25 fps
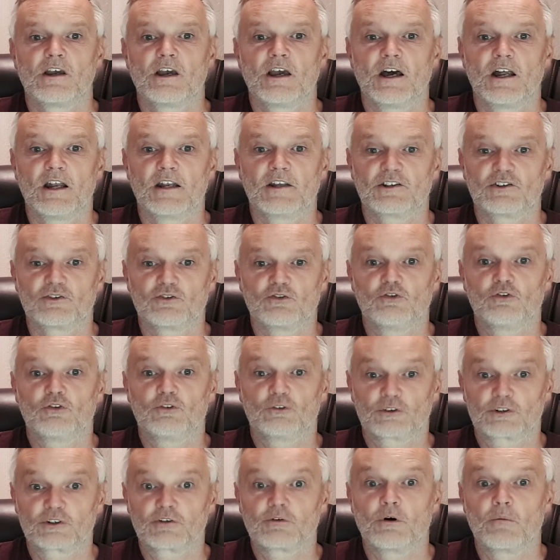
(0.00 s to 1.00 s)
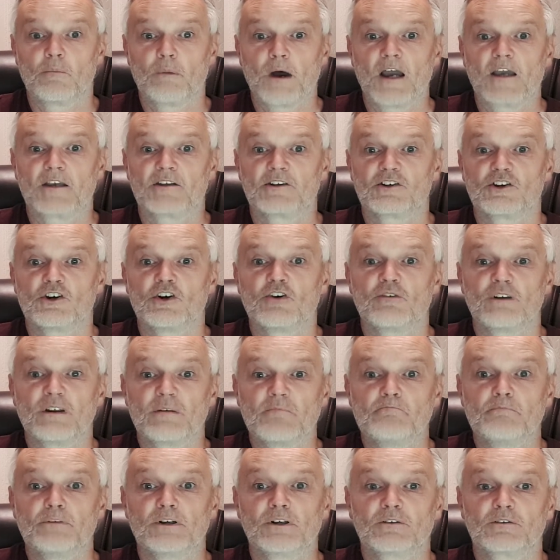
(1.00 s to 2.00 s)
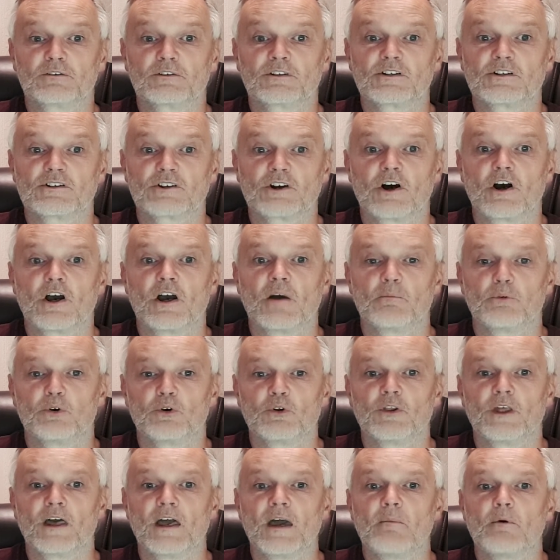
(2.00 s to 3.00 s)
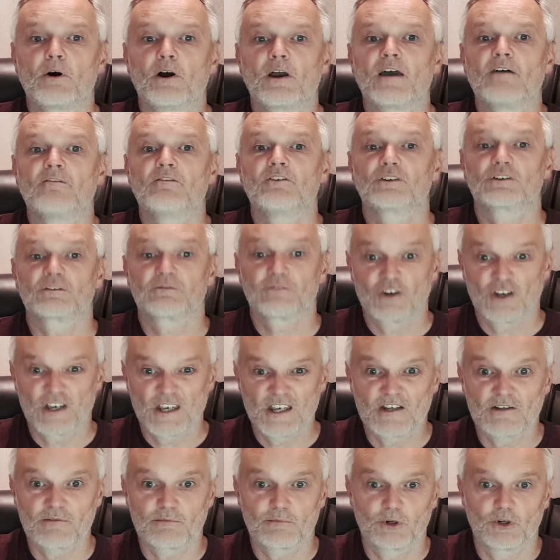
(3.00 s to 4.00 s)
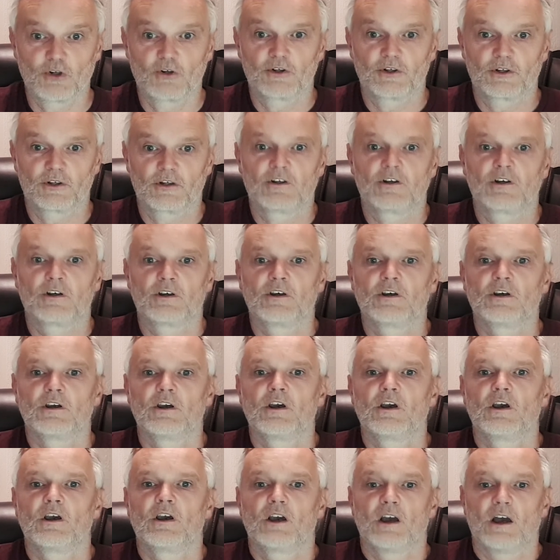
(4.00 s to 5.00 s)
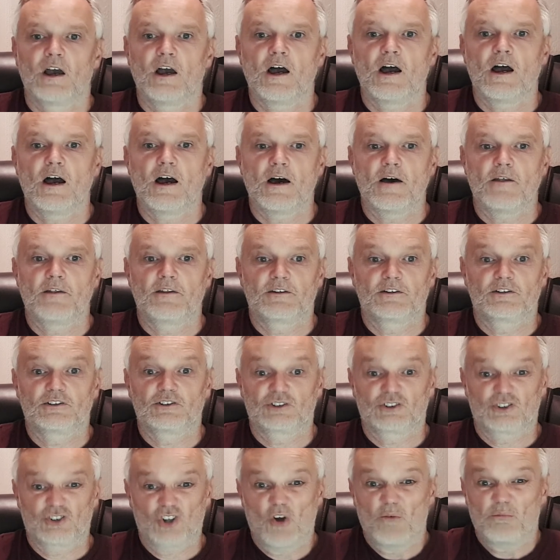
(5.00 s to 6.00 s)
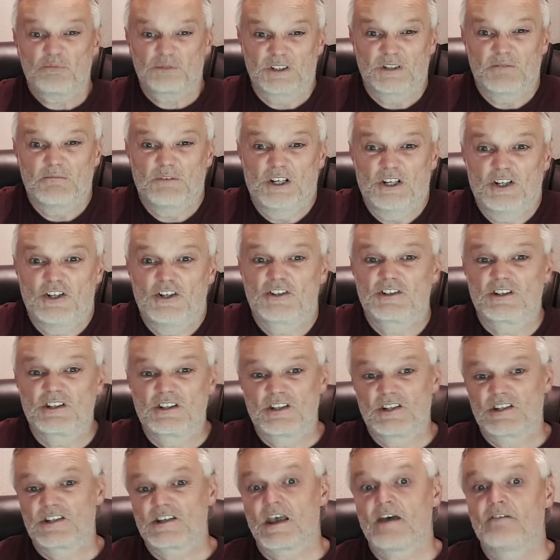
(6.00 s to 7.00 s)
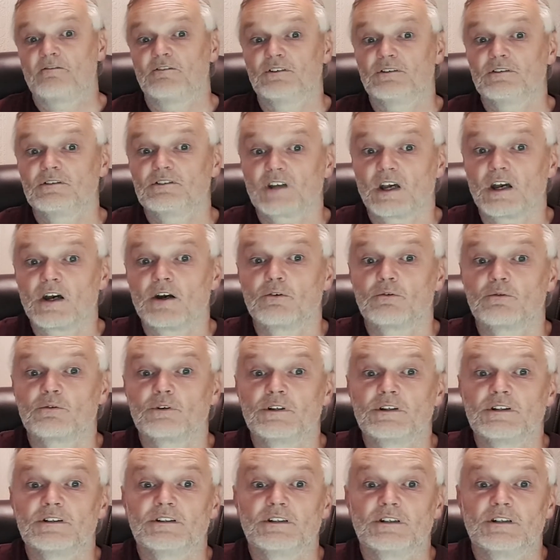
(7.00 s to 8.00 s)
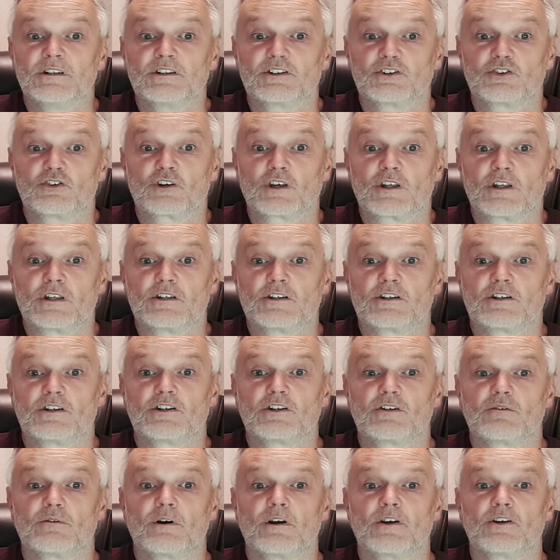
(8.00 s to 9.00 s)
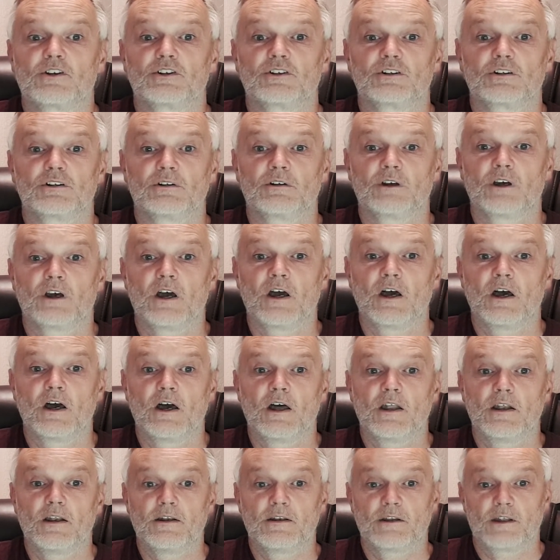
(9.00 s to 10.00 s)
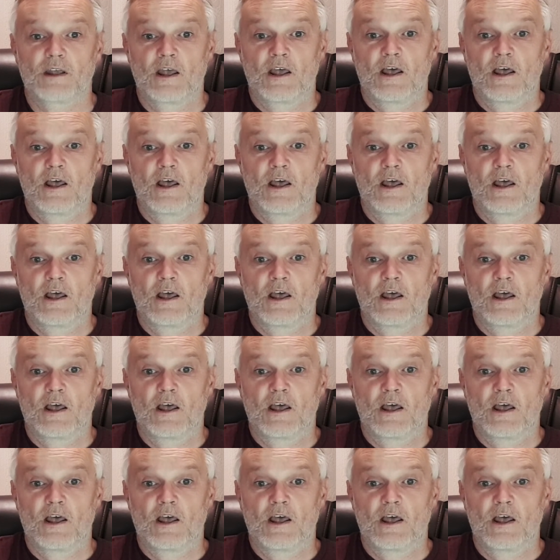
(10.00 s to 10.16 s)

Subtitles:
and it's all to abate her inbuilt desire put there by Everett for his blood. This stops him alerting the Seven, so he's stuck in this situation, and